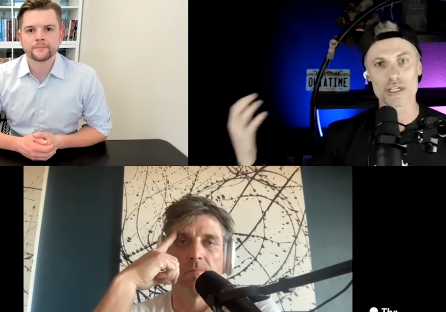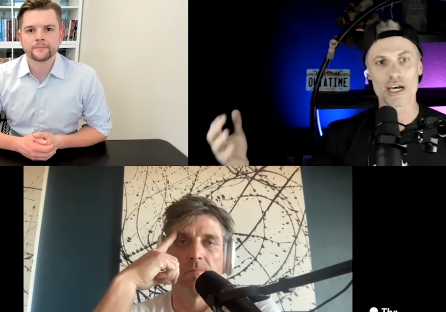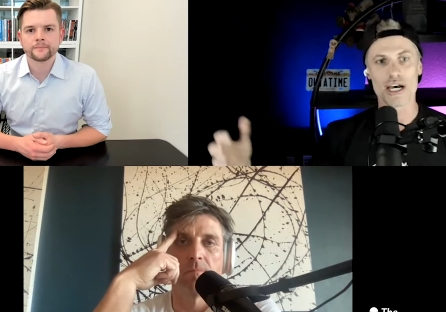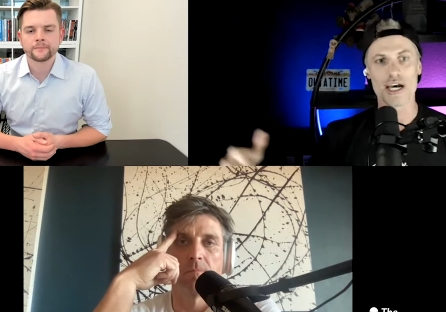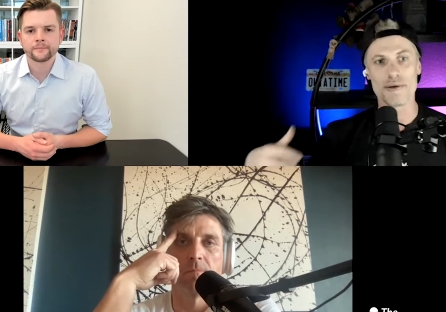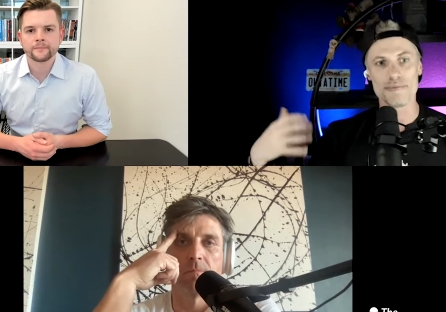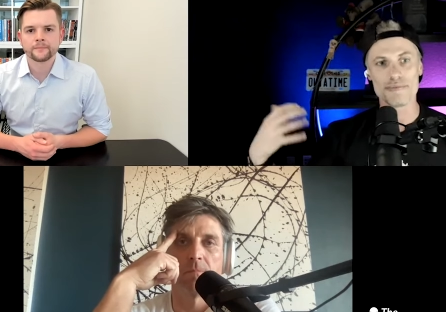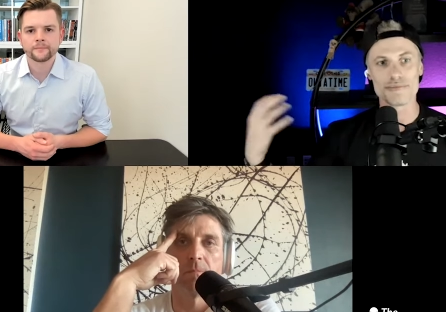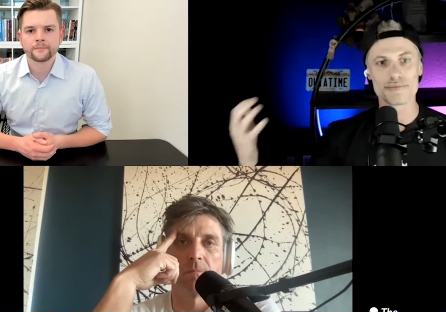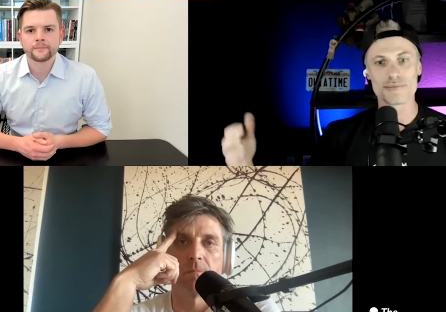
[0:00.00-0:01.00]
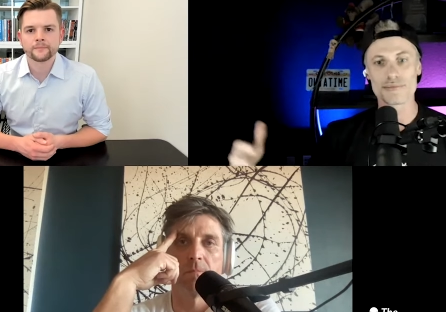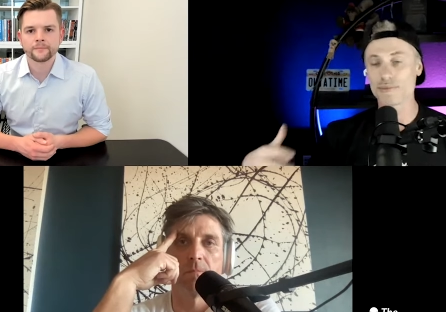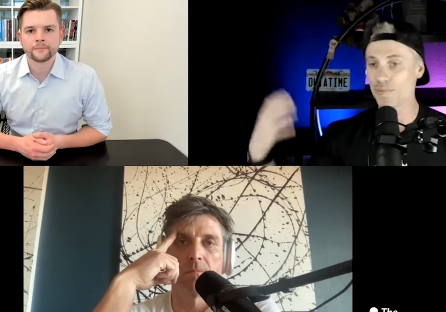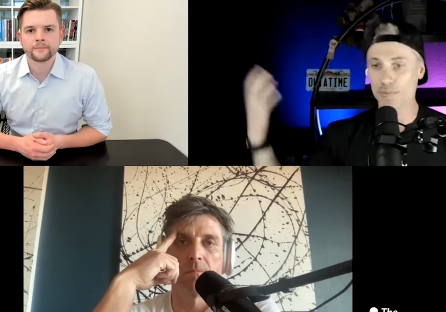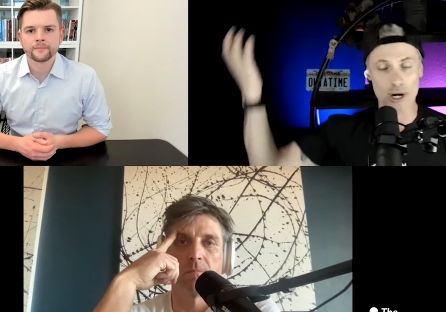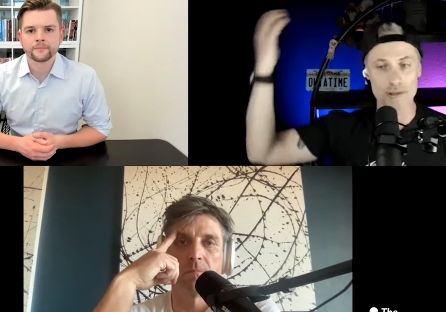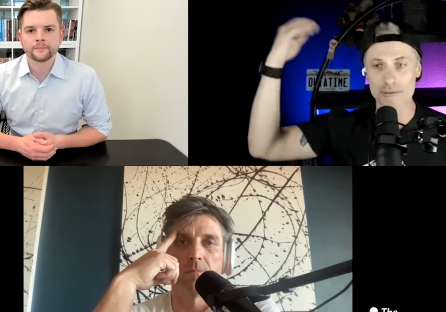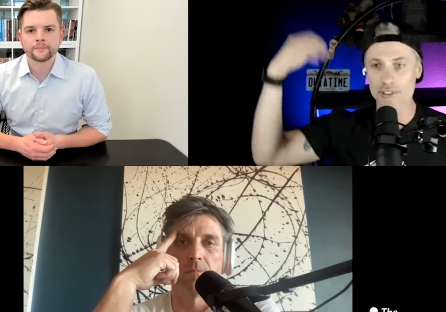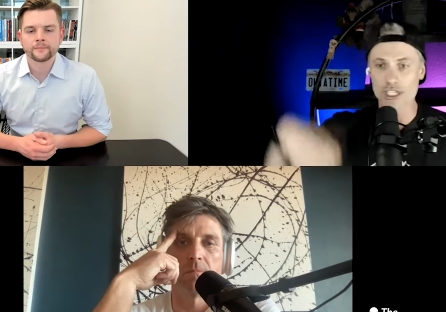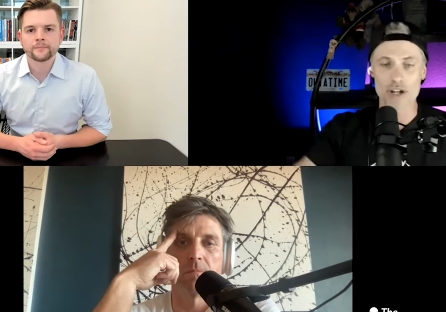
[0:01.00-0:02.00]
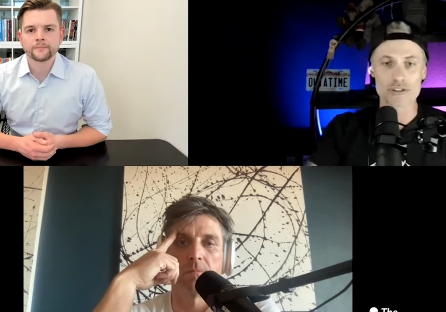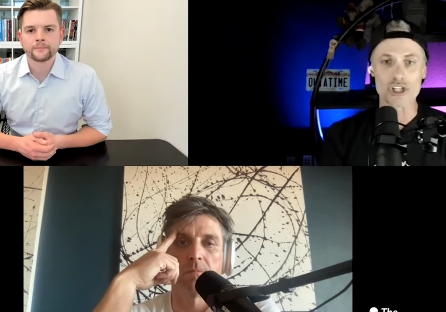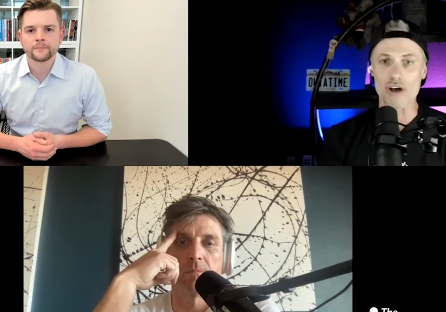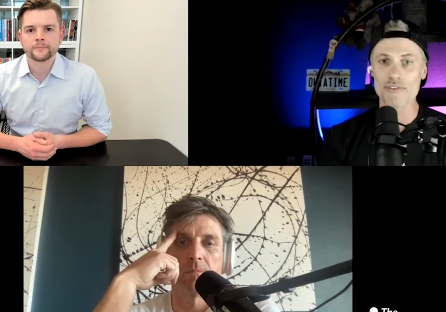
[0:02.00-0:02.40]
Speaker 1: um, pro, you know, solve